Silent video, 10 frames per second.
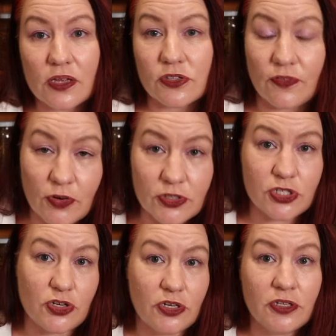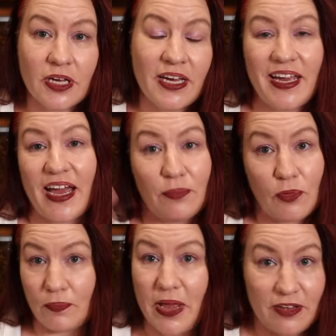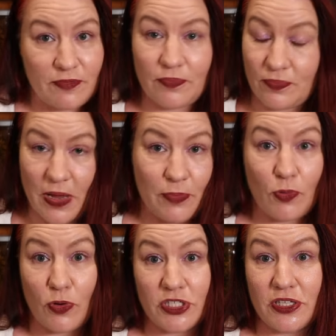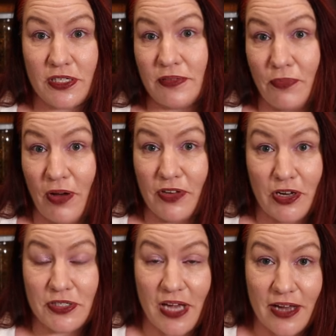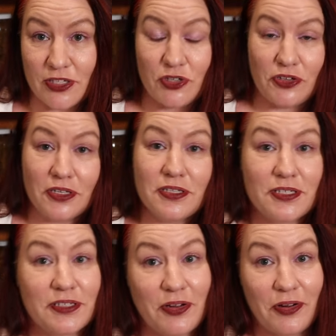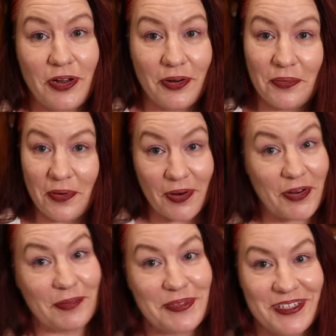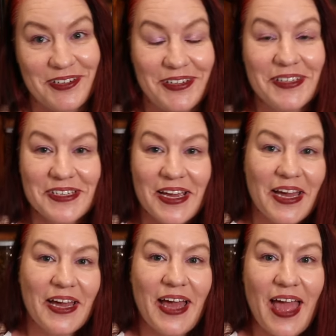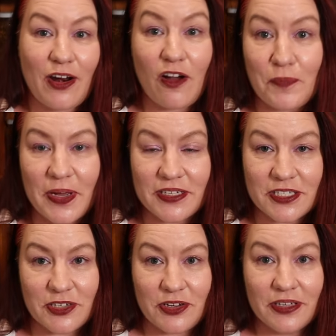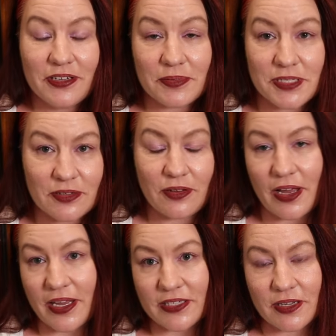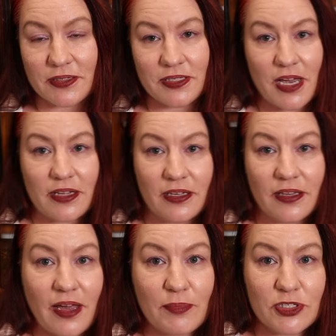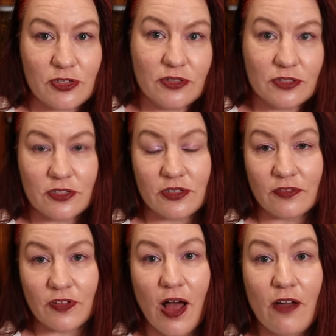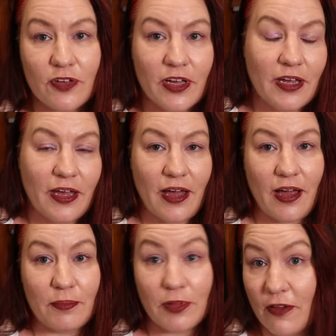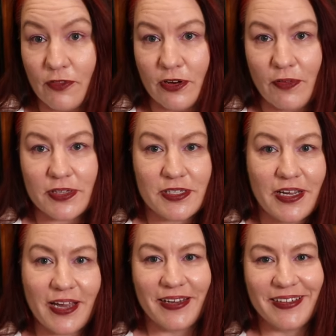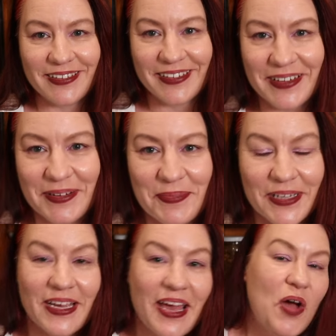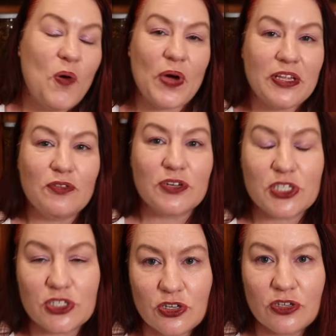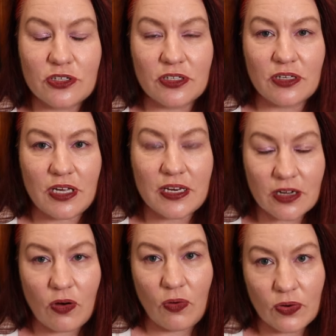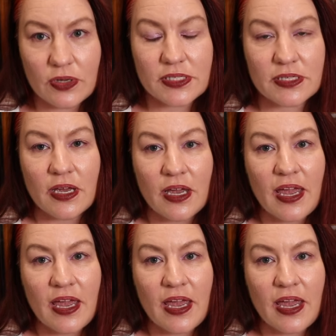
So if you're a student, and many people watching my videos are students, so welcome students. And I've been a student. I'm still, I guess I technically am a student of life, life university. But when you're a student in a course,